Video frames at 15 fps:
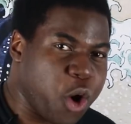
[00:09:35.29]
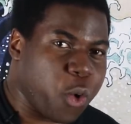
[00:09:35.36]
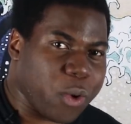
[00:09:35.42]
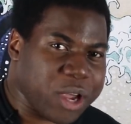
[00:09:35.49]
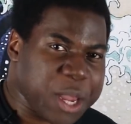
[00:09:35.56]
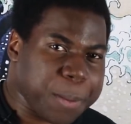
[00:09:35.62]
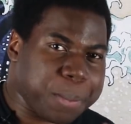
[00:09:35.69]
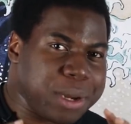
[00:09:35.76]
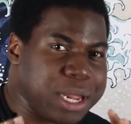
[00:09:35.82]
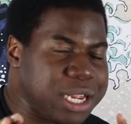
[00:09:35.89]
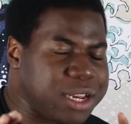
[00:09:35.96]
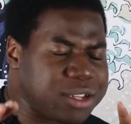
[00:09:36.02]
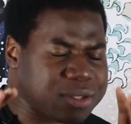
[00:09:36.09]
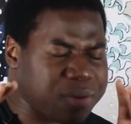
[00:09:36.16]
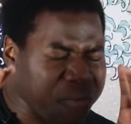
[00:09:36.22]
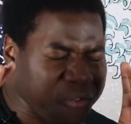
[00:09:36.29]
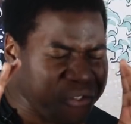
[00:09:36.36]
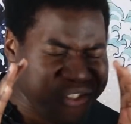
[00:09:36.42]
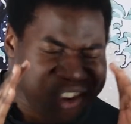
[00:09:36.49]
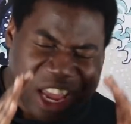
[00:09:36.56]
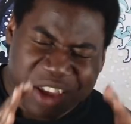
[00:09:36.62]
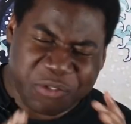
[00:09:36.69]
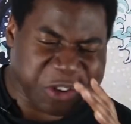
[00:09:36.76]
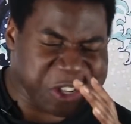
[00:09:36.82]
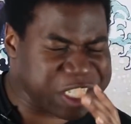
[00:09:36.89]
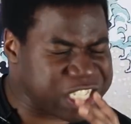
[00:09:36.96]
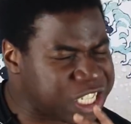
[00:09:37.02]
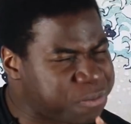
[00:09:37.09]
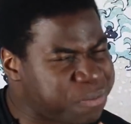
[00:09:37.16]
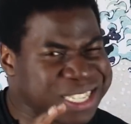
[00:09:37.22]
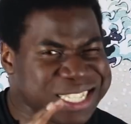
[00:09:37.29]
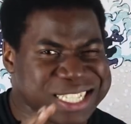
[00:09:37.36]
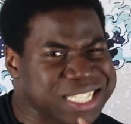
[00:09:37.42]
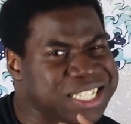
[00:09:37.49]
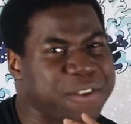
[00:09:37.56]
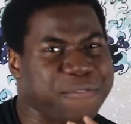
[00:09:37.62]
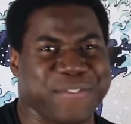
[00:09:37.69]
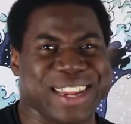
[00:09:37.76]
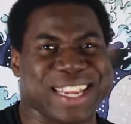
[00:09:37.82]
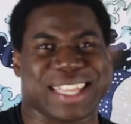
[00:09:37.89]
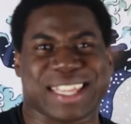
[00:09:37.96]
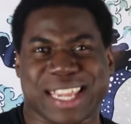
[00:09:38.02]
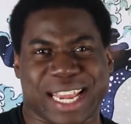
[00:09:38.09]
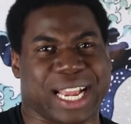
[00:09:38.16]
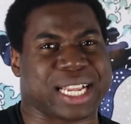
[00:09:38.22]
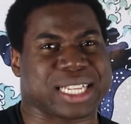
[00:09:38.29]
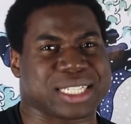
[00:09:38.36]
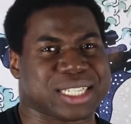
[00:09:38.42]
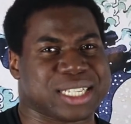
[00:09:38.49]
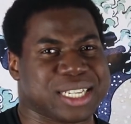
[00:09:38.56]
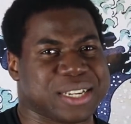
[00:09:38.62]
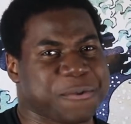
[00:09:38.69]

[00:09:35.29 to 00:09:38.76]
where he played in some very specific decks.